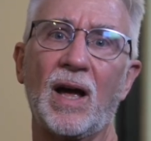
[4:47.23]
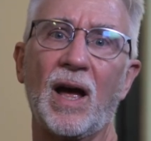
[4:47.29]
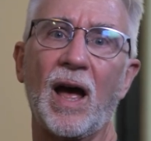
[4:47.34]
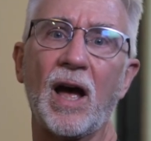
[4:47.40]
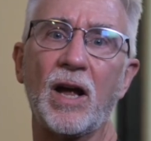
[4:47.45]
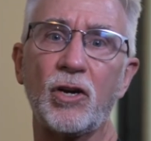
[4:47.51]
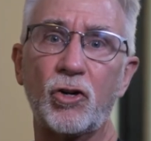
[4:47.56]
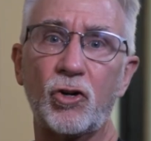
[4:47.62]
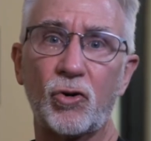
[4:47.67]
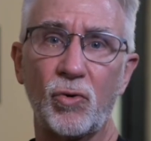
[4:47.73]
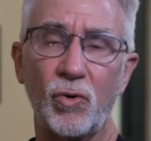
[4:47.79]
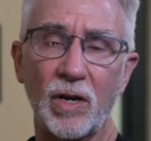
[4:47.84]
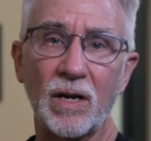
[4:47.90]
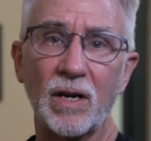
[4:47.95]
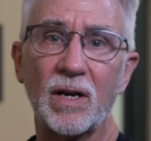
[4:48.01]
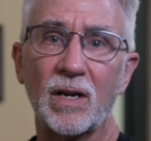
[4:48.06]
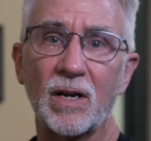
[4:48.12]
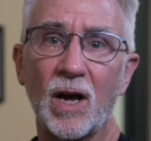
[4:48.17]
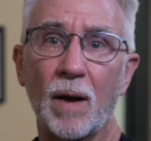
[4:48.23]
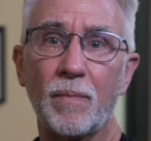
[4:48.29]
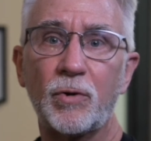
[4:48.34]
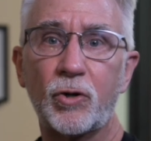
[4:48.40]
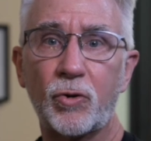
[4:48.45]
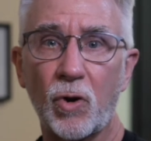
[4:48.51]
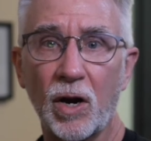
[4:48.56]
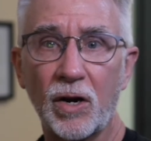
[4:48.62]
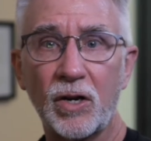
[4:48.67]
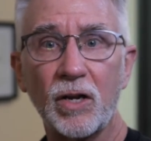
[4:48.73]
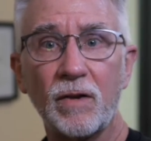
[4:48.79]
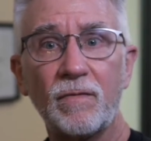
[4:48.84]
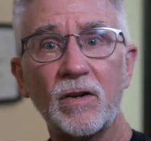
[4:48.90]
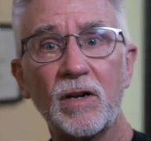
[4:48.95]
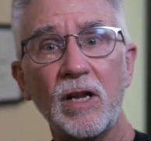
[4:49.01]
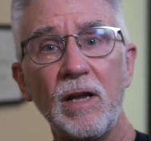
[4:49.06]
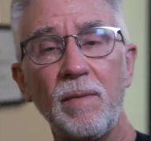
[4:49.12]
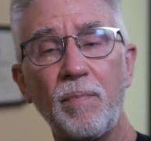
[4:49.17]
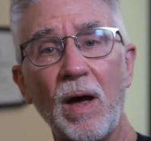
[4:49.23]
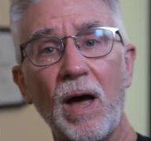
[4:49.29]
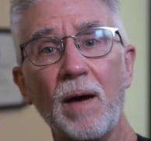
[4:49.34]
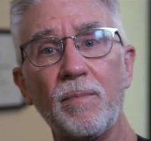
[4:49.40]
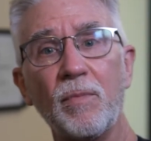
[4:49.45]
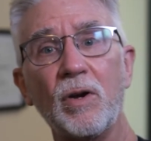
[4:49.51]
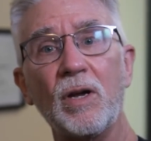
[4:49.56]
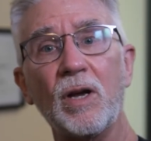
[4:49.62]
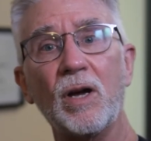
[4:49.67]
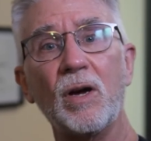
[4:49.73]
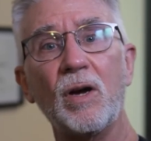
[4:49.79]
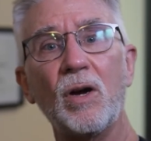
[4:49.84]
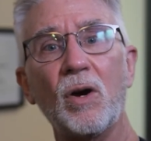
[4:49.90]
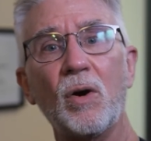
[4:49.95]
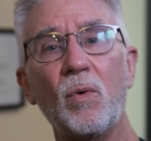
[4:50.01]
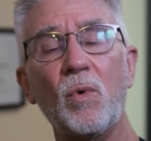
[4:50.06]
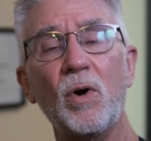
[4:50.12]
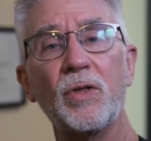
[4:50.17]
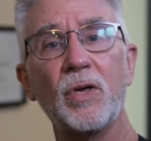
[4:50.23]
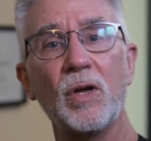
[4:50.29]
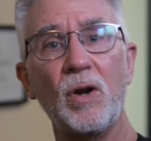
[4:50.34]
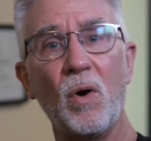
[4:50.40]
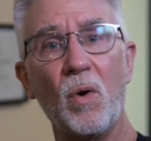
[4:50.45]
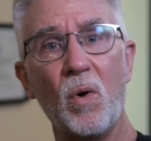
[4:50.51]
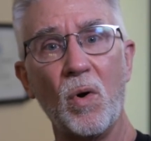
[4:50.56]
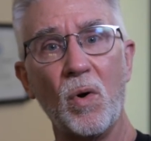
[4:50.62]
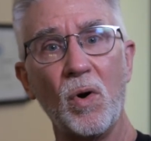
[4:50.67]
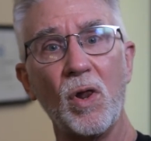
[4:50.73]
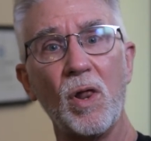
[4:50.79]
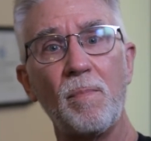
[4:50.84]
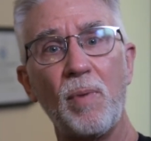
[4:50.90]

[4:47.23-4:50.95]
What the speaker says: and treat obstructive sleep apnea with an oral